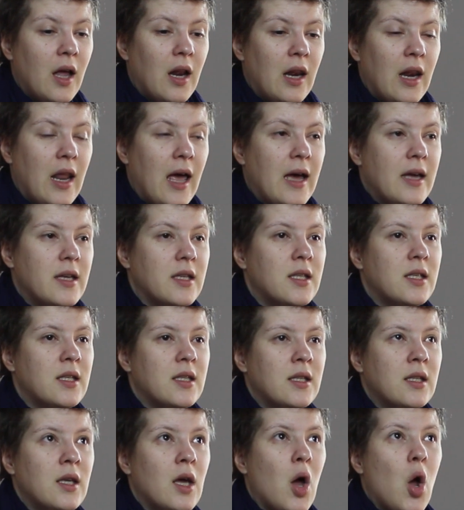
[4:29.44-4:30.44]

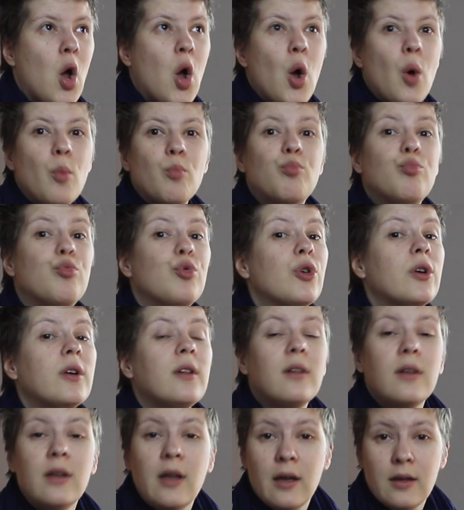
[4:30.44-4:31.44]
less
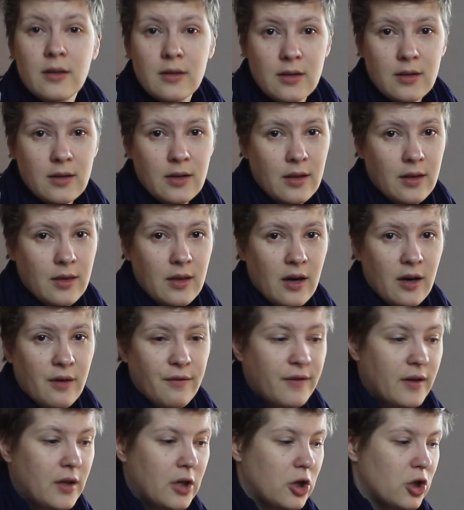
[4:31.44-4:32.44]
brilliant in their
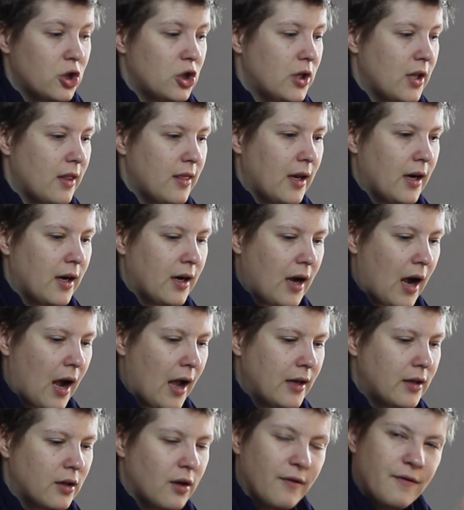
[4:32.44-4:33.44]
finish. They're
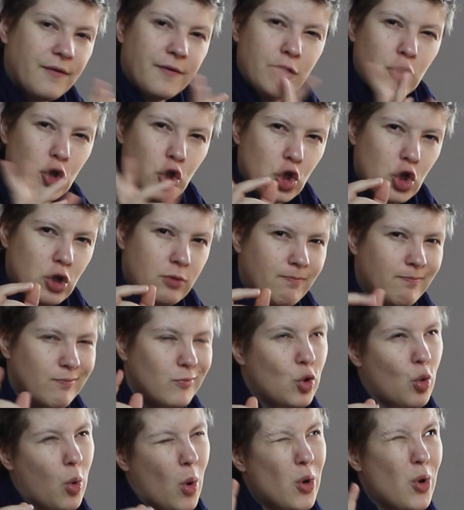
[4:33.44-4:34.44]
kind of
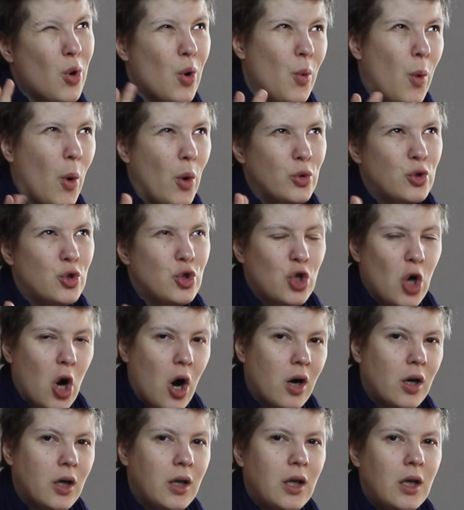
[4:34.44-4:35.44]
quote-unquote
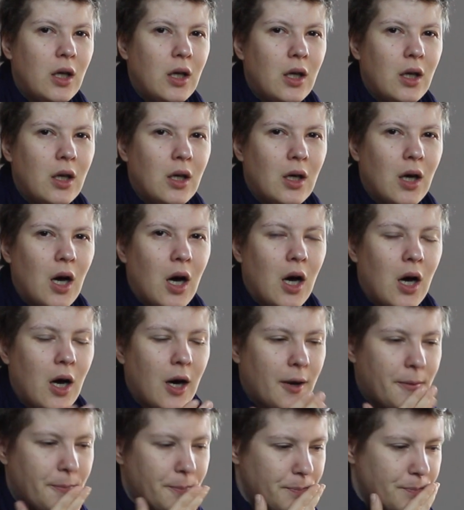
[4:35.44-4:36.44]
chalky.
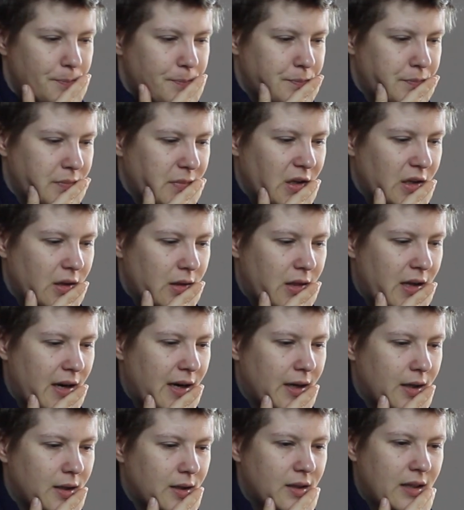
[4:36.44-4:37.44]

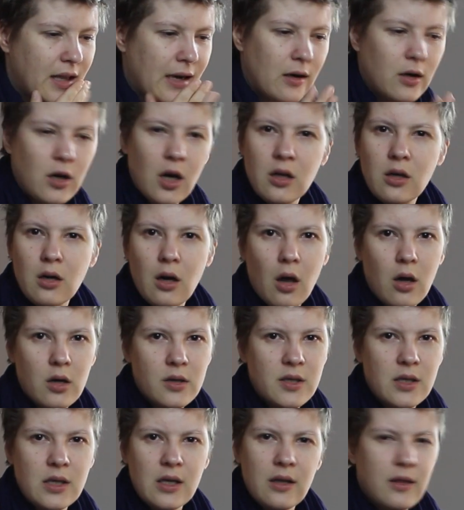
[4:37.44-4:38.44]
They're not
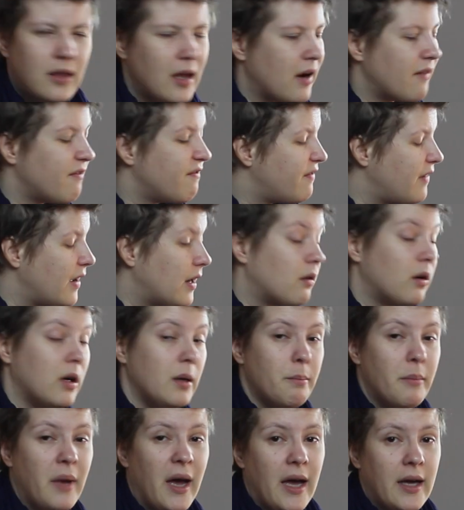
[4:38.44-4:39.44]
glossy, they're very
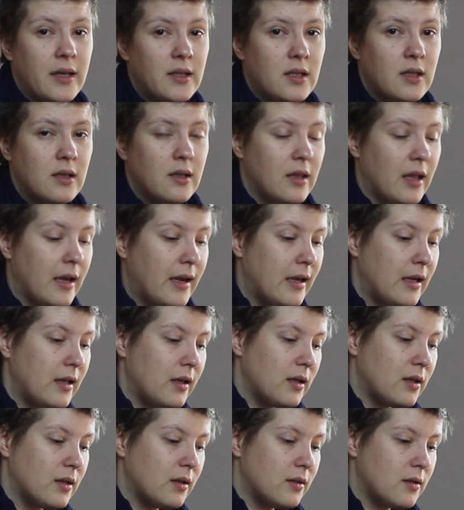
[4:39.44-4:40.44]
matte,
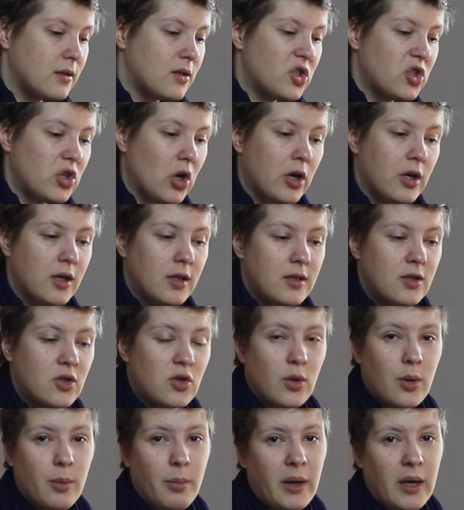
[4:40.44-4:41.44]
they suck
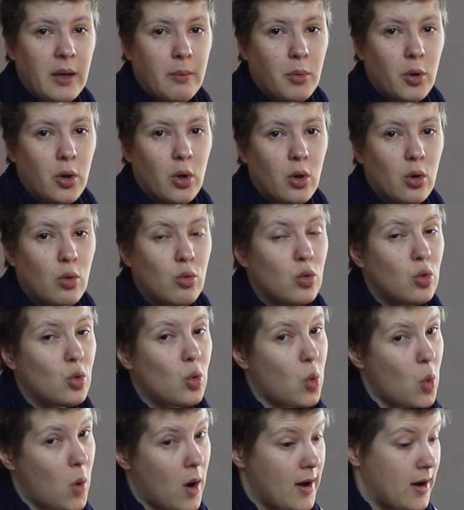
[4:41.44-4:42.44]
into the paper
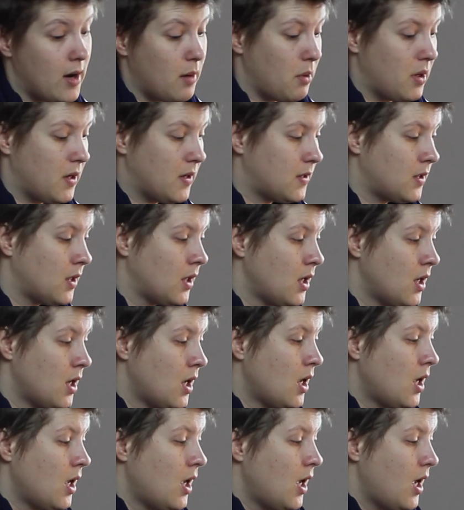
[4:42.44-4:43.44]
quite a bit,
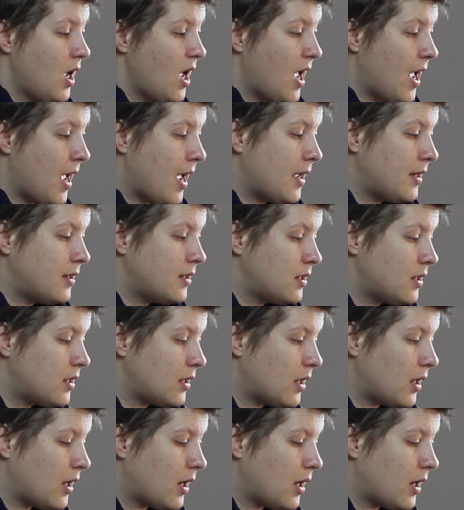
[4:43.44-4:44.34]
and